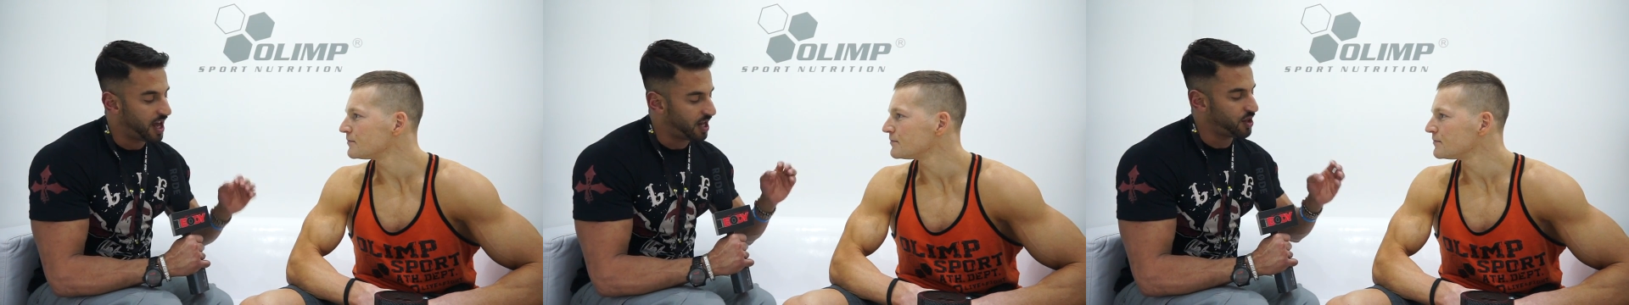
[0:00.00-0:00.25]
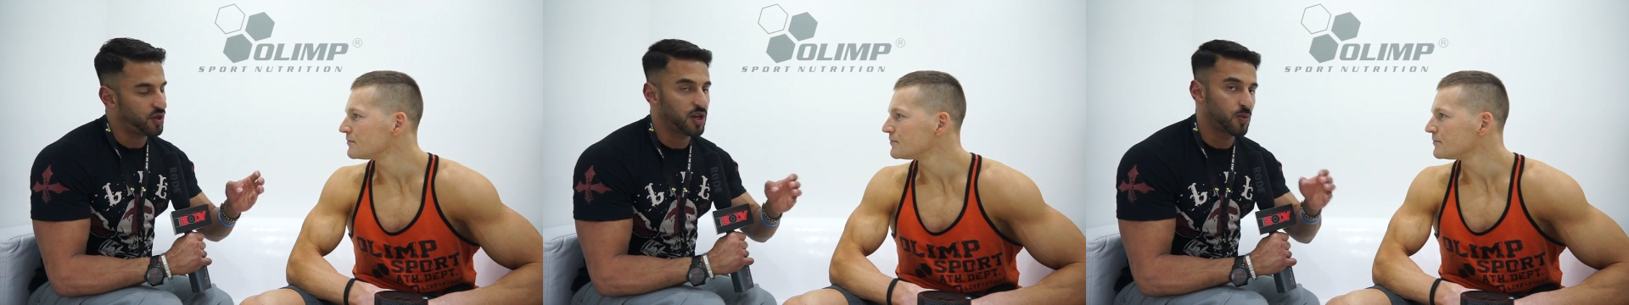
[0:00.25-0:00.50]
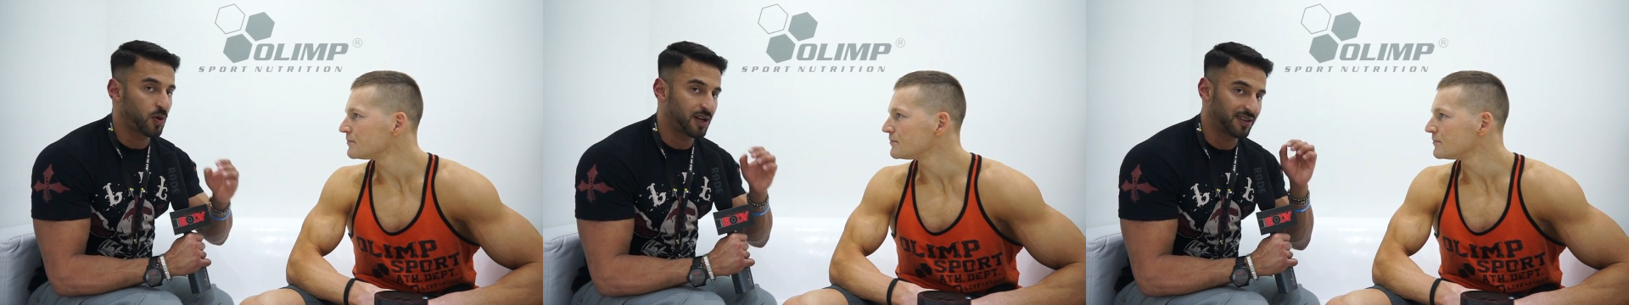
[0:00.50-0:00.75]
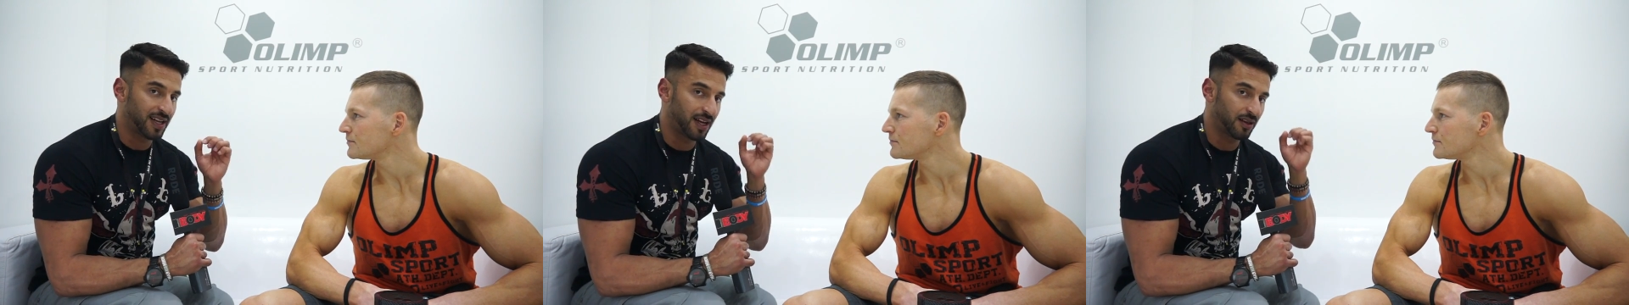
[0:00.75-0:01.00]
Speaker 1: anything you
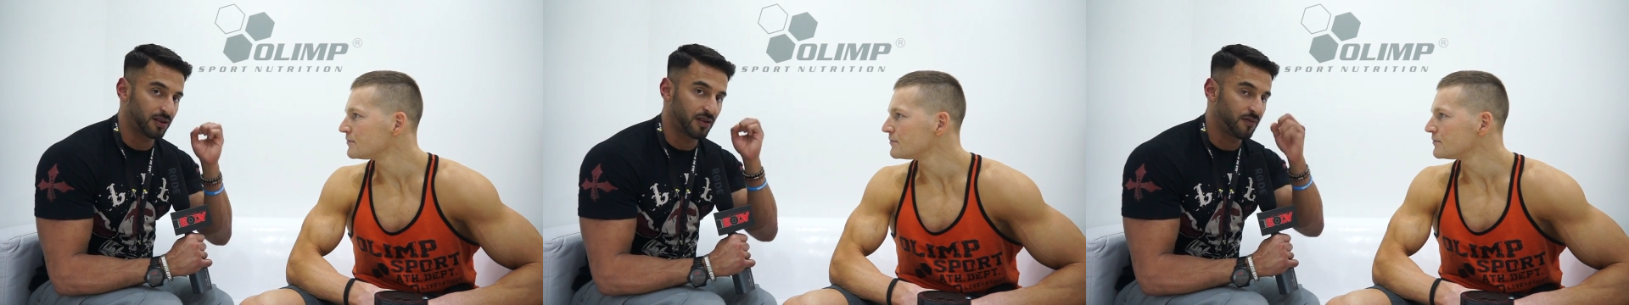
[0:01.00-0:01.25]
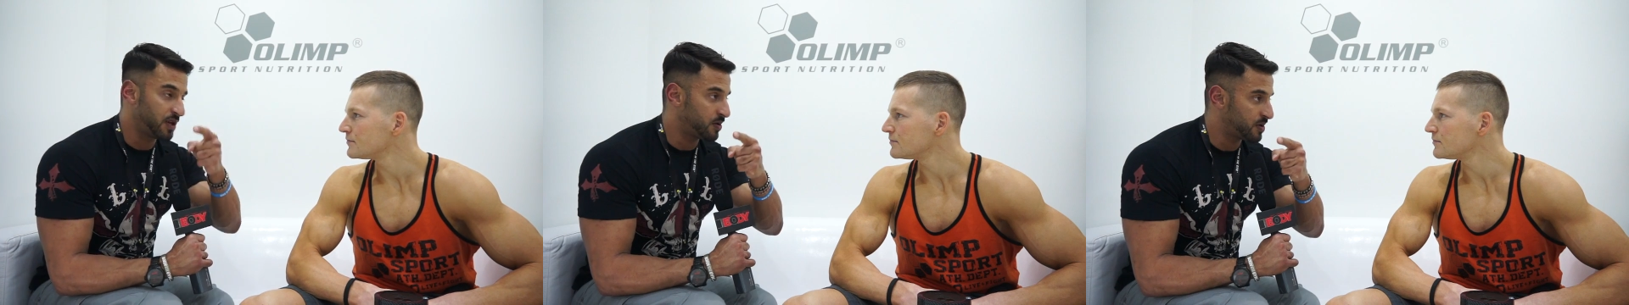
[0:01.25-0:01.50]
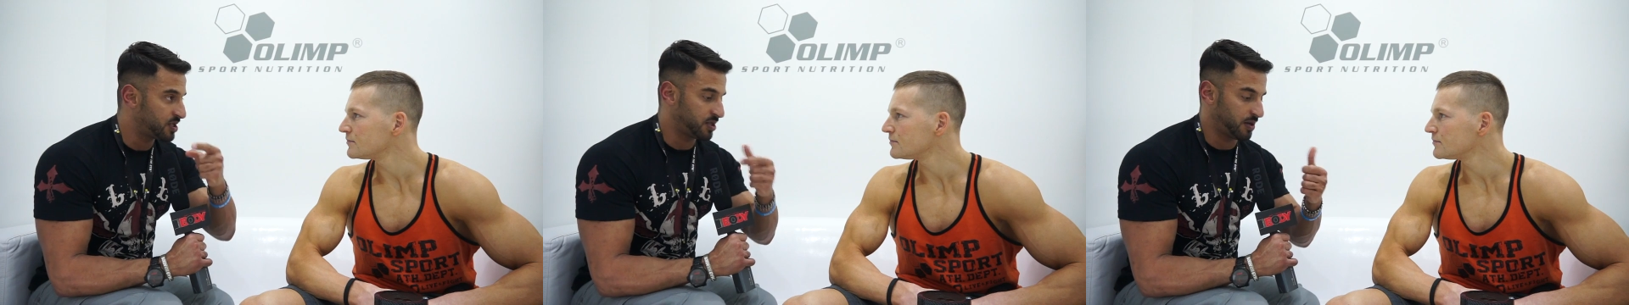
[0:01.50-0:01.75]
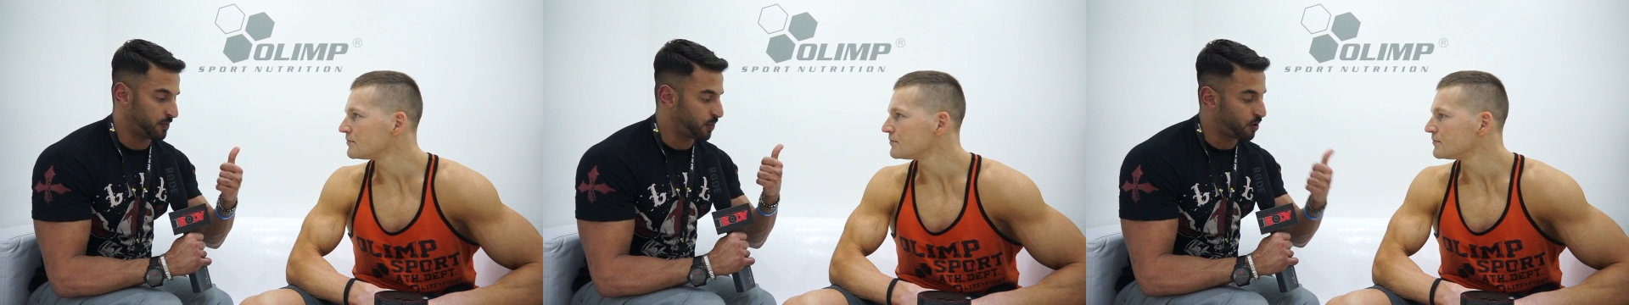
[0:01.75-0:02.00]
want to tell the
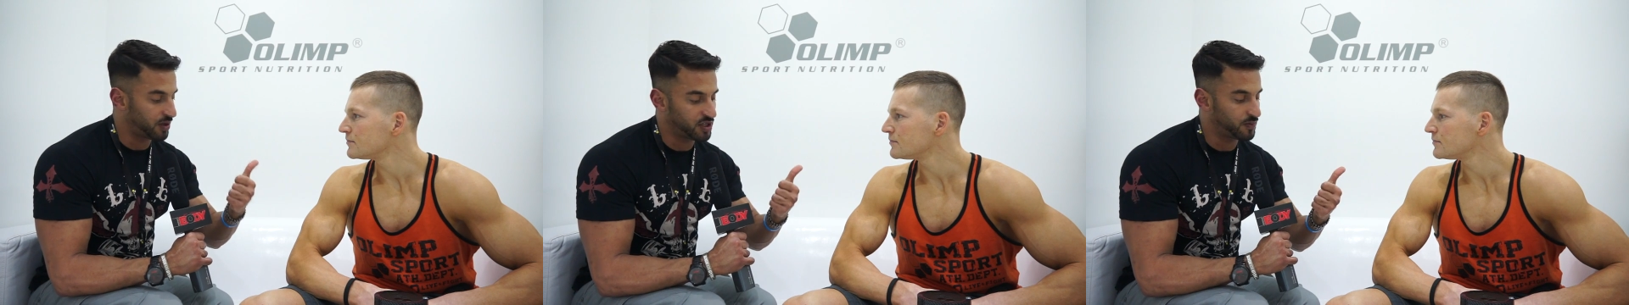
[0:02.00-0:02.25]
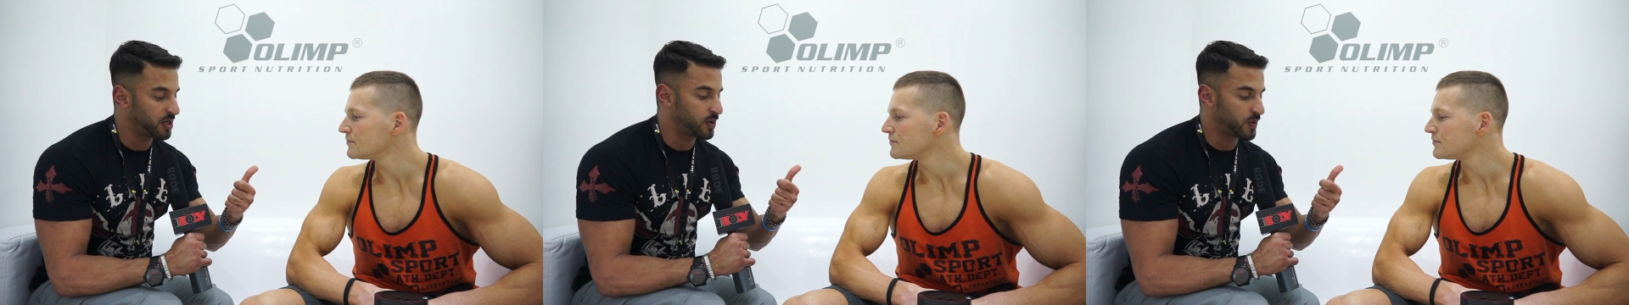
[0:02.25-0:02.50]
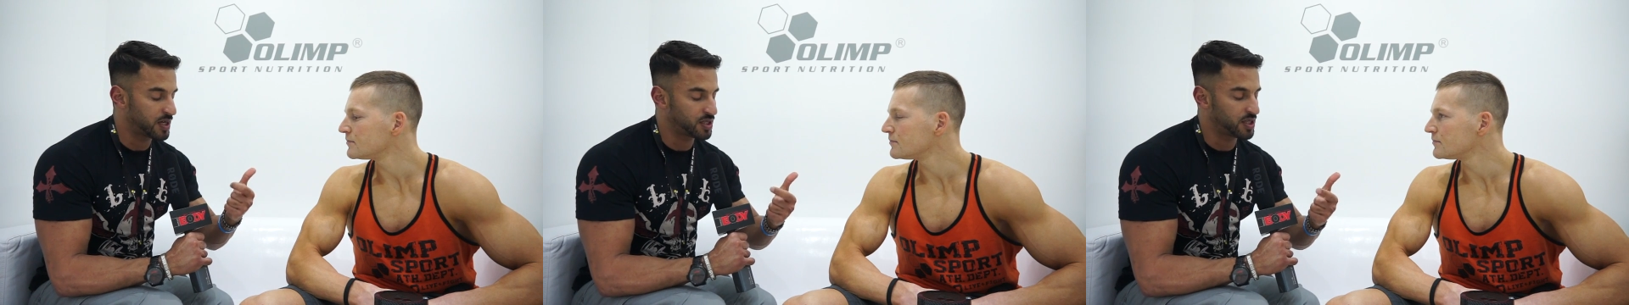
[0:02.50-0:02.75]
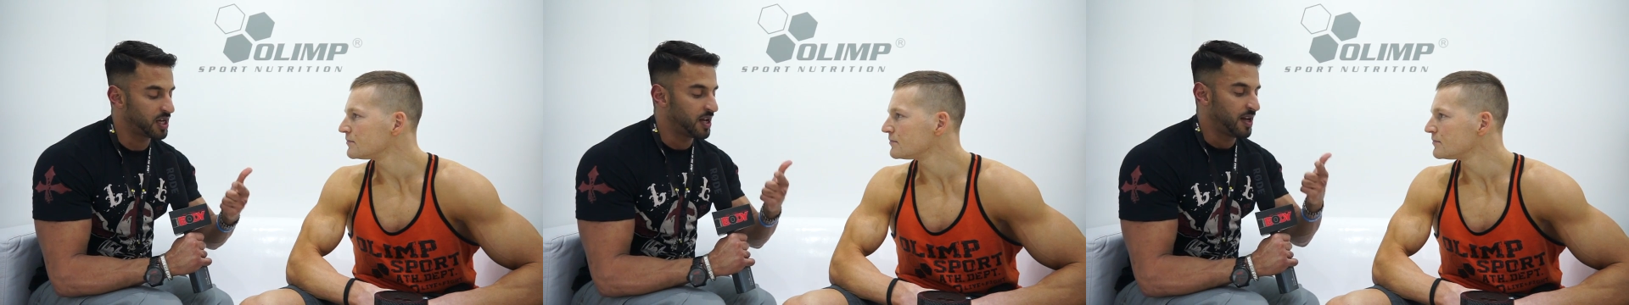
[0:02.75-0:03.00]
viewers polish
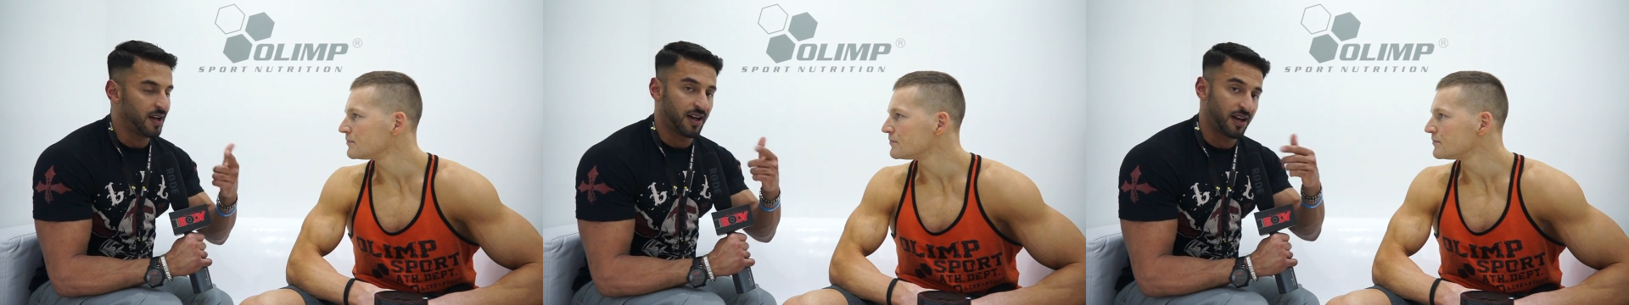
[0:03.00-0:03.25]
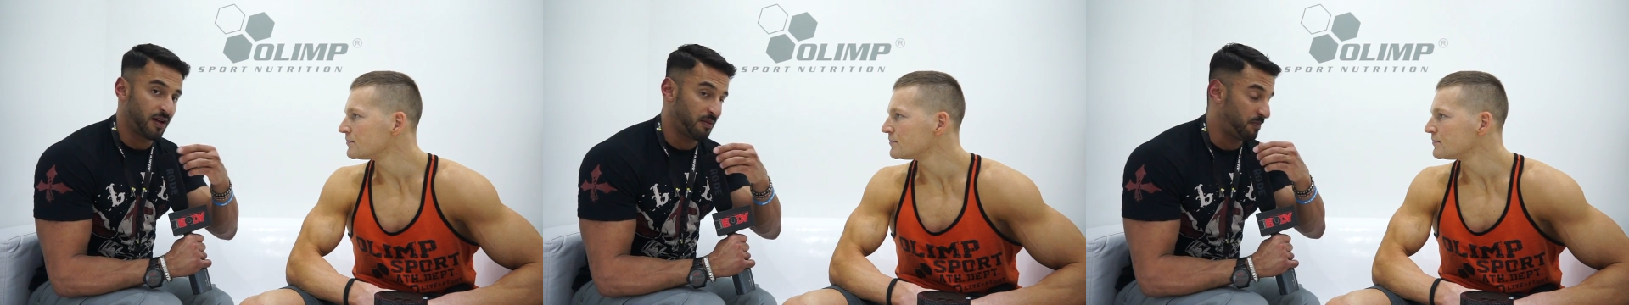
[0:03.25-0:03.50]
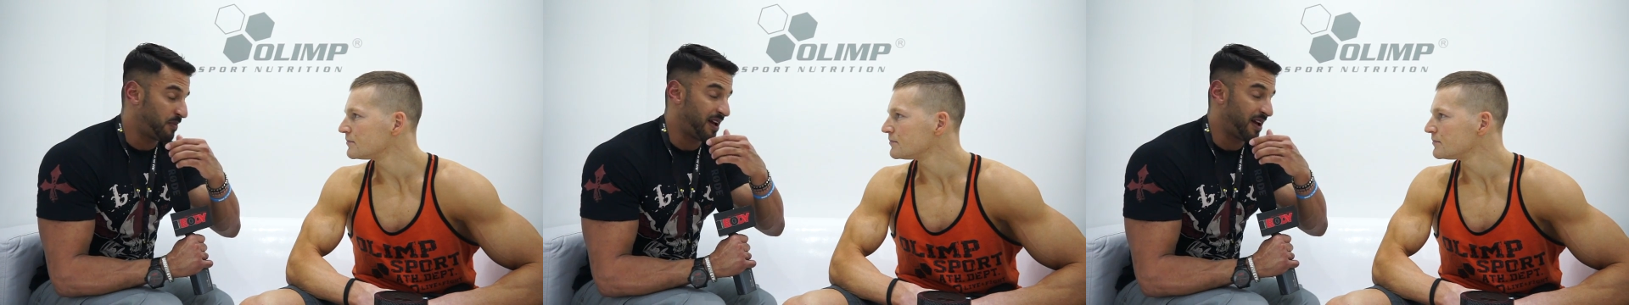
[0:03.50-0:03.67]
viewers uh,